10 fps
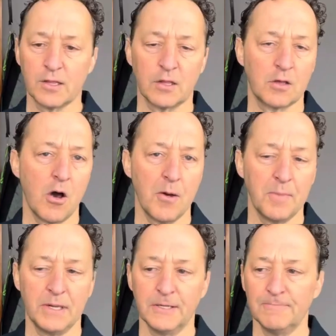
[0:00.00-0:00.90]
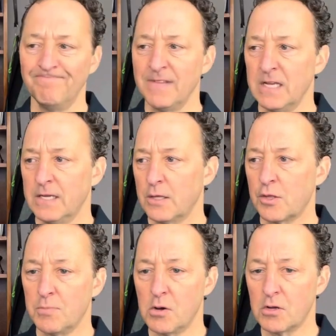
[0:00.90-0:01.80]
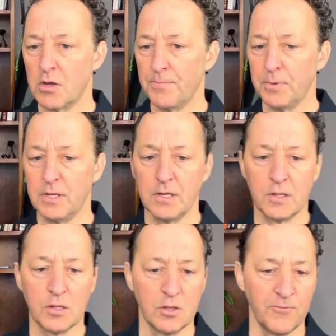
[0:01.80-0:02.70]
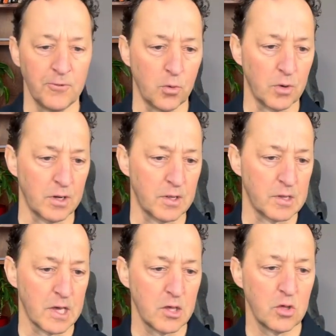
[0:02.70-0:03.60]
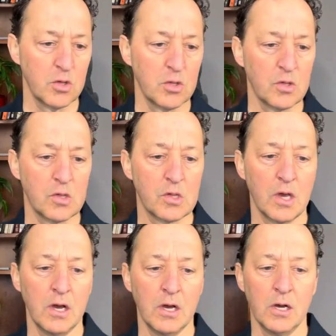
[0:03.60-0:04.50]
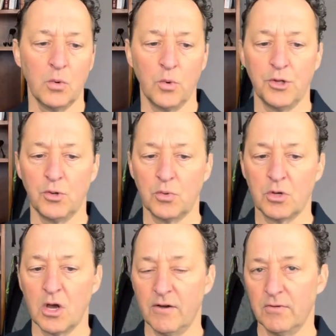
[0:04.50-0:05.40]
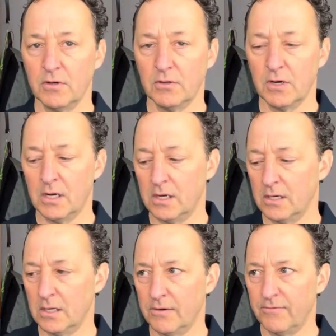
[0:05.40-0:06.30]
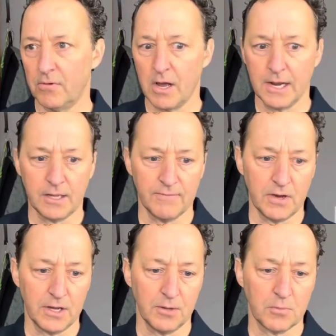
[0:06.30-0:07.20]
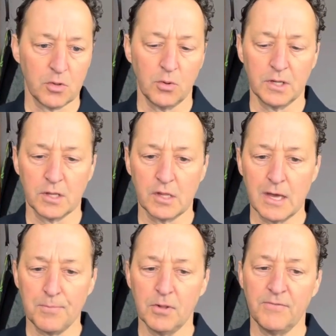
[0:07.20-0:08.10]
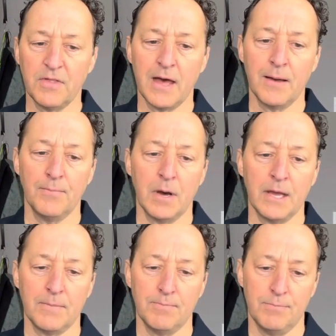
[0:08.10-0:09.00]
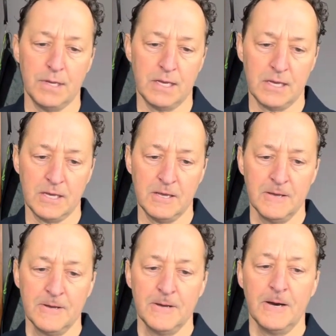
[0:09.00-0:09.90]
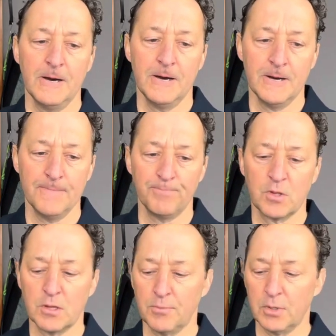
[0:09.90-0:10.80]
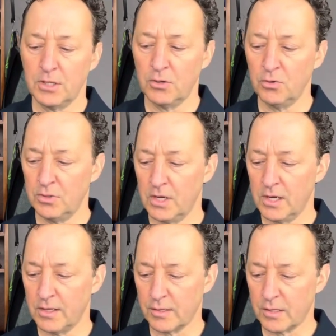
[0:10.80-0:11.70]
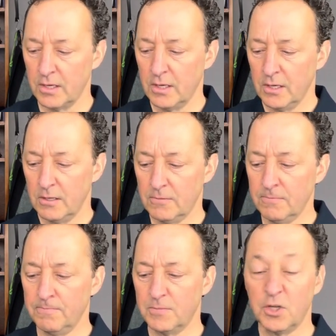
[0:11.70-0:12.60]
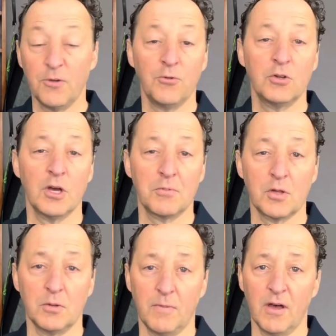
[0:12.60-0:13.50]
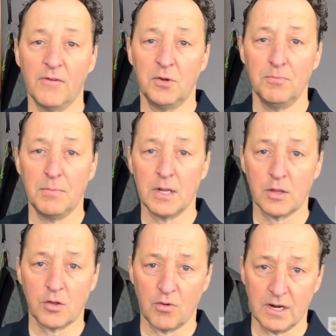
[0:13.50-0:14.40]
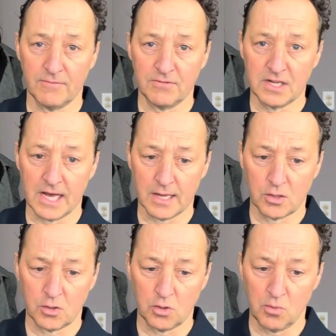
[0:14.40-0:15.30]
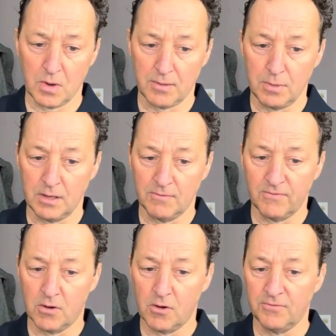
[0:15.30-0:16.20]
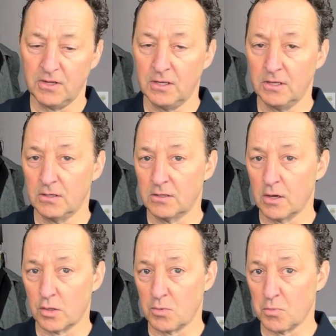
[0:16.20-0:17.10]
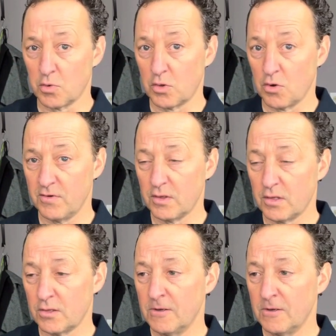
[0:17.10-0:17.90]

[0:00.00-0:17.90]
It's common in small companies, different organizations, where you cover a variety of items. So an example of that might be somebody who does different types of administrative tasks. You might be involved in customer service